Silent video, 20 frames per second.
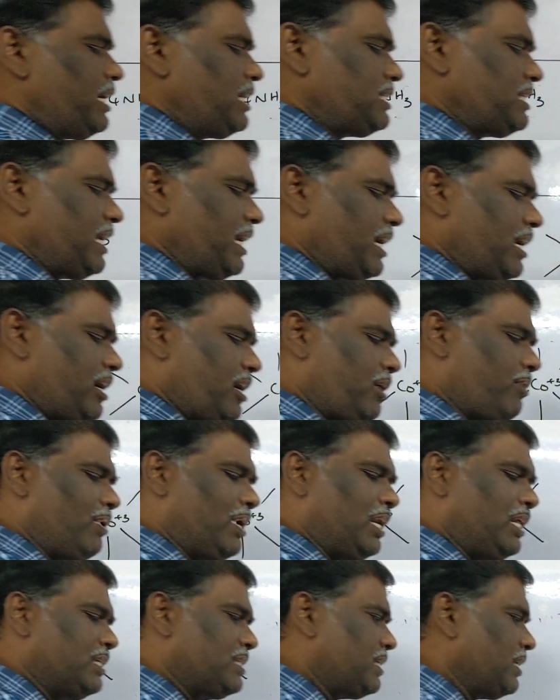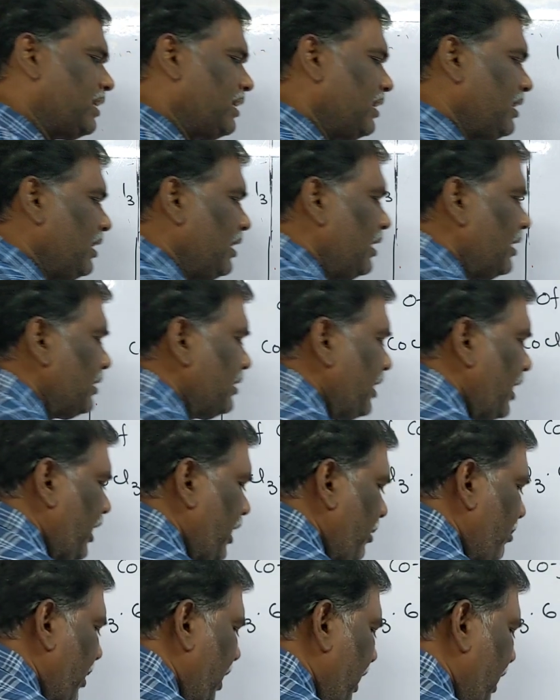and secondary valency. The
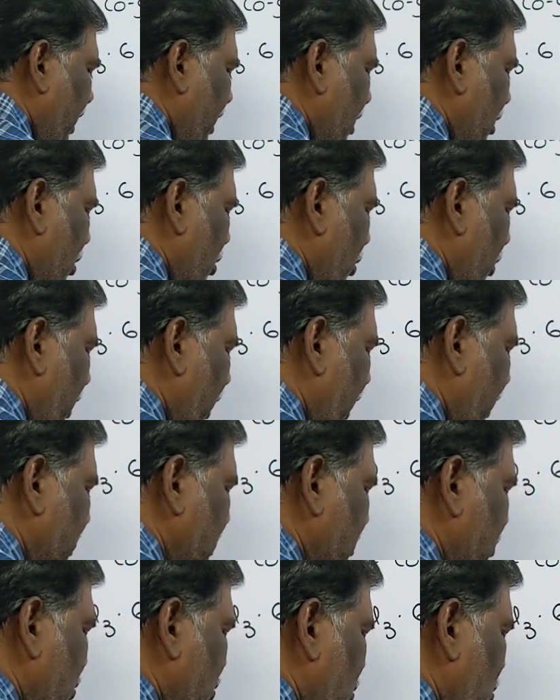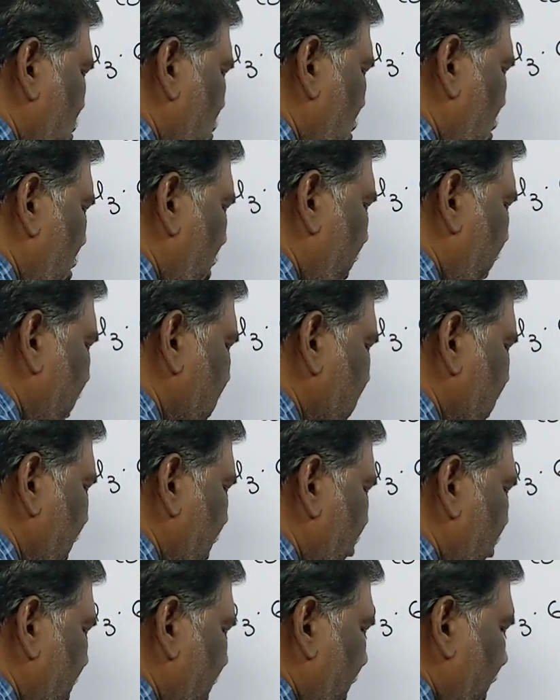remaining chlorides, 2 chlorides
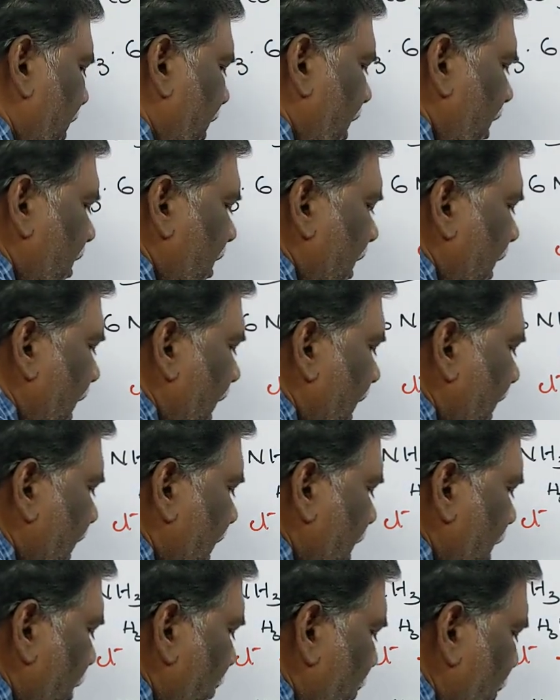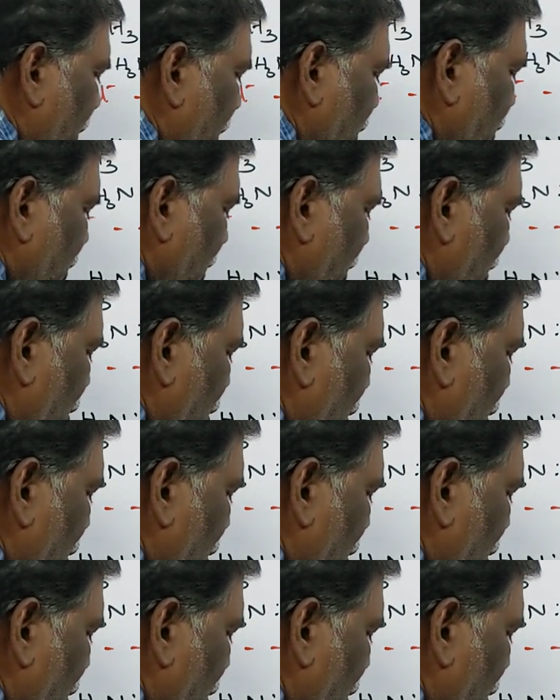can be written at any position,